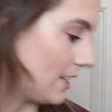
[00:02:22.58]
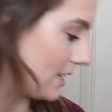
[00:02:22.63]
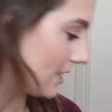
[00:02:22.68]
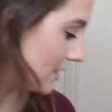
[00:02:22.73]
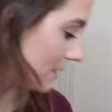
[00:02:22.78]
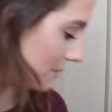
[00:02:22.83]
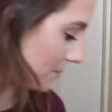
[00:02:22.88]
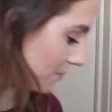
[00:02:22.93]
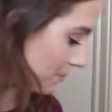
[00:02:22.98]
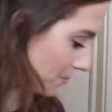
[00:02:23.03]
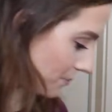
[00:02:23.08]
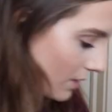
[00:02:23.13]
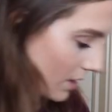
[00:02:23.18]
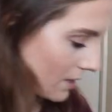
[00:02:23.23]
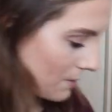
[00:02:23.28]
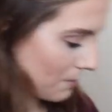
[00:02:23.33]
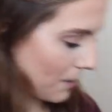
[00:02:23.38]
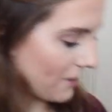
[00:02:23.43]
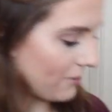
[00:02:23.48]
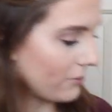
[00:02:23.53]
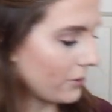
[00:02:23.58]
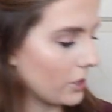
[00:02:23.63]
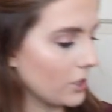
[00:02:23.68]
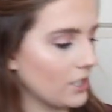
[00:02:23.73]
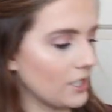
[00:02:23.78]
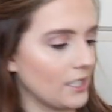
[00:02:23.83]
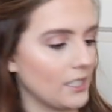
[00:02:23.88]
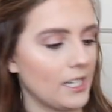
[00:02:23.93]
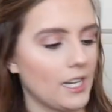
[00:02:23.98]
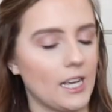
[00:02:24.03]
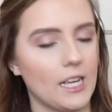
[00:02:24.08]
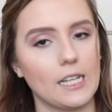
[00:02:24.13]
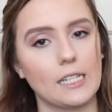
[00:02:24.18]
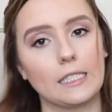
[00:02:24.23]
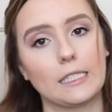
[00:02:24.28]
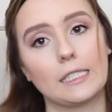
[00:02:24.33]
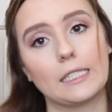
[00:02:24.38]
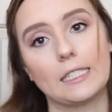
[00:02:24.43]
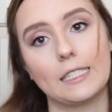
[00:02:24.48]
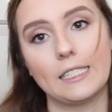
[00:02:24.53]
this. My first
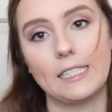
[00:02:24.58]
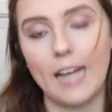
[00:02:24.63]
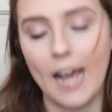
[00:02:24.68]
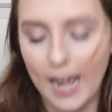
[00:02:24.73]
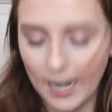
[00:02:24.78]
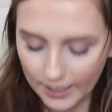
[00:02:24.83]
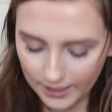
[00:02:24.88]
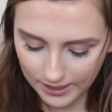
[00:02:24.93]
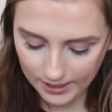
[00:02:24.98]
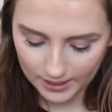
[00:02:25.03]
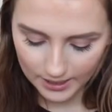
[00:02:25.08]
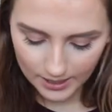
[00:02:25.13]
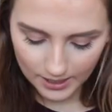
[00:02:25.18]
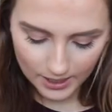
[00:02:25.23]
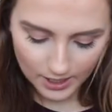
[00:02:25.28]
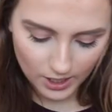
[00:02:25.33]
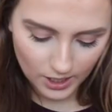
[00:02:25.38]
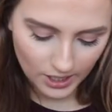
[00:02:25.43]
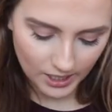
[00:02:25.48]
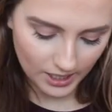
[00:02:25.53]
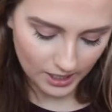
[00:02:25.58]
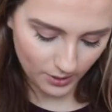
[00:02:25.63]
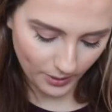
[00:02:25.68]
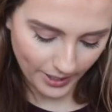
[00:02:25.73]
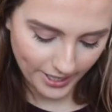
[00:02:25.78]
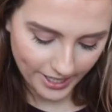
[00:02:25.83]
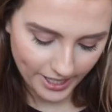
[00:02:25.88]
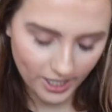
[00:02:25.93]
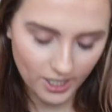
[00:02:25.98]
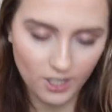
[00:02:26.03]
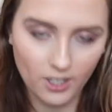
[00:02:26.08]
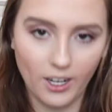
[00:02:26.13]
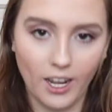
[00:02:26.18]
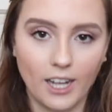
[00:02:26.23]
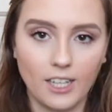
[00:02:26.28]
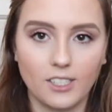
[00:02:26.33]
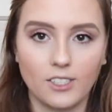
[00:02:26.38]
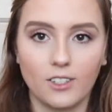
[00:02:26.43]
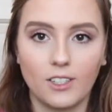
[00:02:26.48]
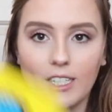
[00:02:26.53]
stack is right here.
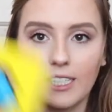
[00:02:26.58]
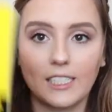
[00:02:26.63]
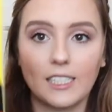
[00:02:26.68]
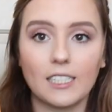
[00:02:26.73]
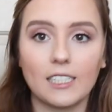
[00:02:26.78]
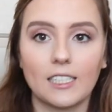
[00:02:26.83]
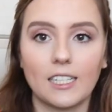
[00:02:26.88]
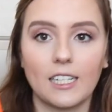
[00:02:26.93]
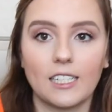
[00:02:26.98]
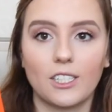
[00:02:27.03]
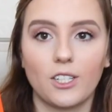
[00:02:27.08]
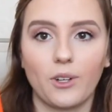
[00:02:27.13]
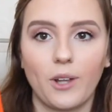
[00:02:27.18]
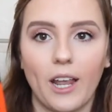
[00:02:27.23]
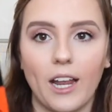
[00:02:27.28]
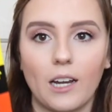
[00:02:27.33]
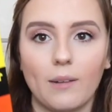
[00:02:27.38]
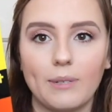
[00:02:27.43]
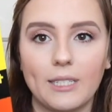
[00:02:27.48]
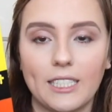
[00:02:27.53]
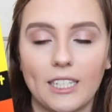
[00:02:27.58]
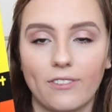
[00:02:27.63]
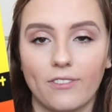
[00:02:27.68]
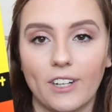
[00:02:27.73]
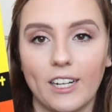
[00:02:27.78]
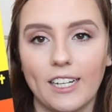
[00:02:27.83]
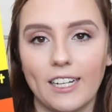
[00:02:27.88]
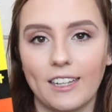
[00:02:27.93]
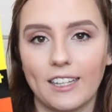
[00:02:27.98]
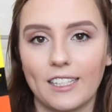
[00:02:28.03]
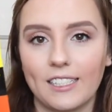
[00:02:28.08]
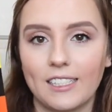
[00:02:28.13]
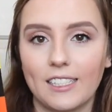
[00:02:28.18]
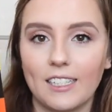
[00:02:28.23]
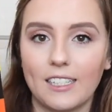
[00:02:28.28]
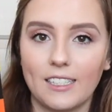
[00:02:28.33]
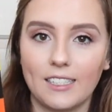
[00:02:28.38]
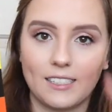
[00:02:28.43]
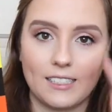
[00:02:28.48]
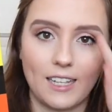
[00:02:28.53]
Okay, so this is It's Okay to Be Different. This
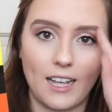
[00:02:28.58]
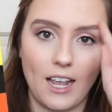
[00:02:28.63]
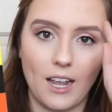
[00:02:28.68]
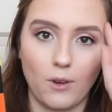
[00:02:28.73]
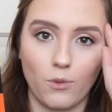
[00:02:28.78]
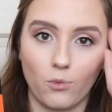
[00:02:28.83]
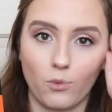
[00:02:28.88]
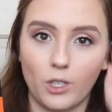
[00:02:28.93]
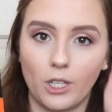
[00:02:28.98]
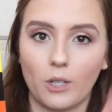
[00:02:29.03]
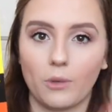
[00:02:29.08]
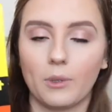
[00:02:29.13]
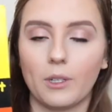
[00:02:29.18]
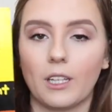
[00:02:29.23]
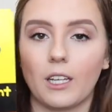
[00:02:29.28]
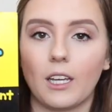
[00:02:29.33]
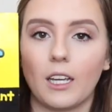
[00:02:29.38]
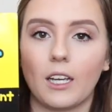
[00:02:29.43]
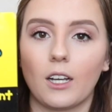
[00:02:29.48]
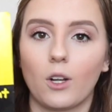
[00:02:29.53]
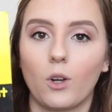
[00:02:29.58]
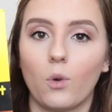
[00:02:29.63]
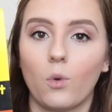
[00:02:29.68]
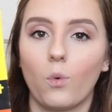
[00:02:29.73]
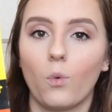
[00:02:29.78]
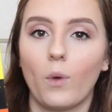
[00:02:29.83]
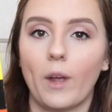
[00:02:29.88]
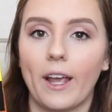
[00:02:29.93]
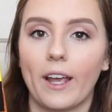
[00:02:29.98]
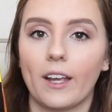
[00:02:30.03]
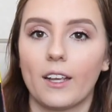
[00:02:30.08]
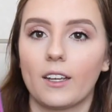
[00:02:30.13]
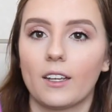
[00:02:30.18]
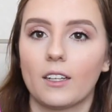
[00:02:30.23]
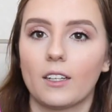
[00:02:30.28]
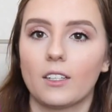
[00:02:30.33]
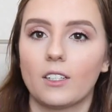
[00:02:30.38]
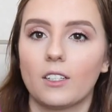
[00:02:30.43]
is a really quick